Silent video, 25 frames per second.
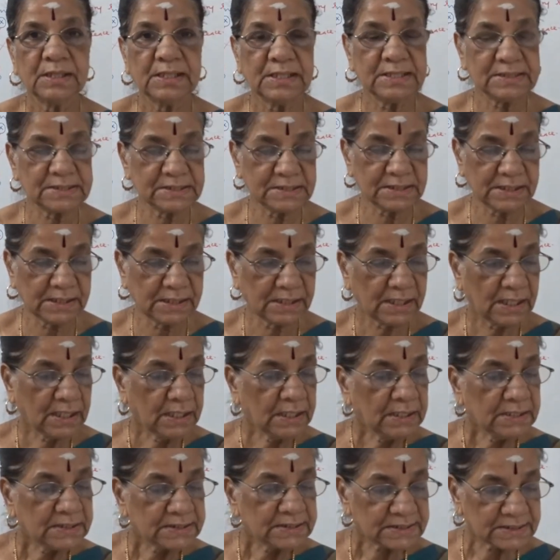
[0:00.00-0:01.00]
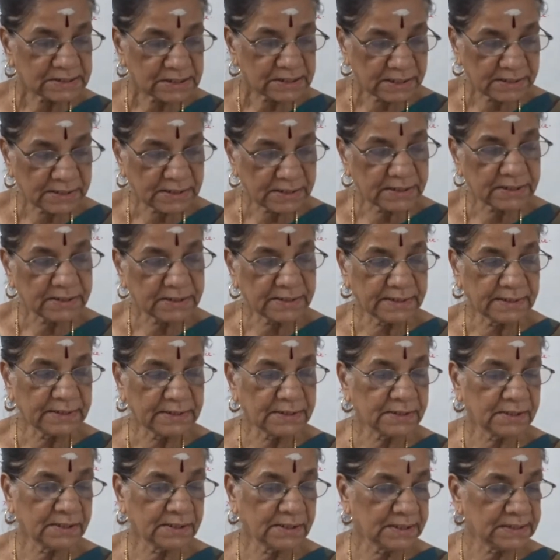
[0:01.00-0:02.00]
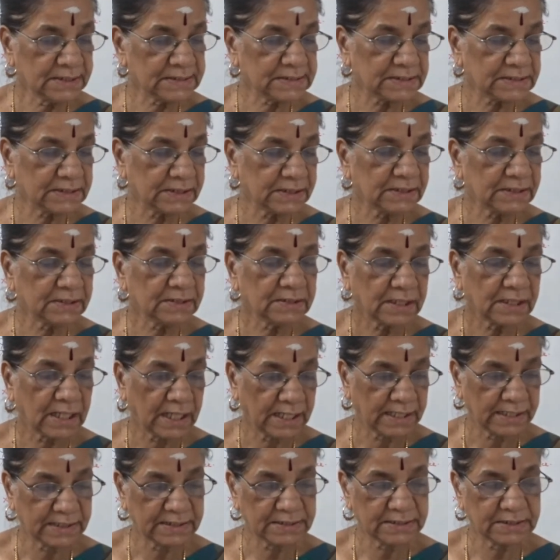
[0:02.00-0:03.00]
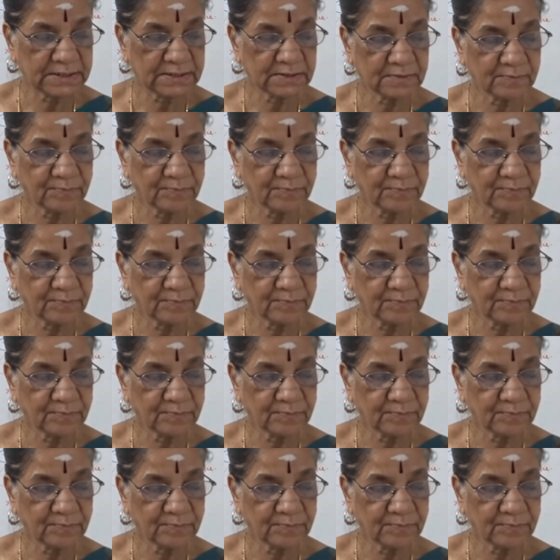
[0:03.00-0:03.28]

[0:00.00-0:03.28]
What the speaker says: is the sudden increase in height.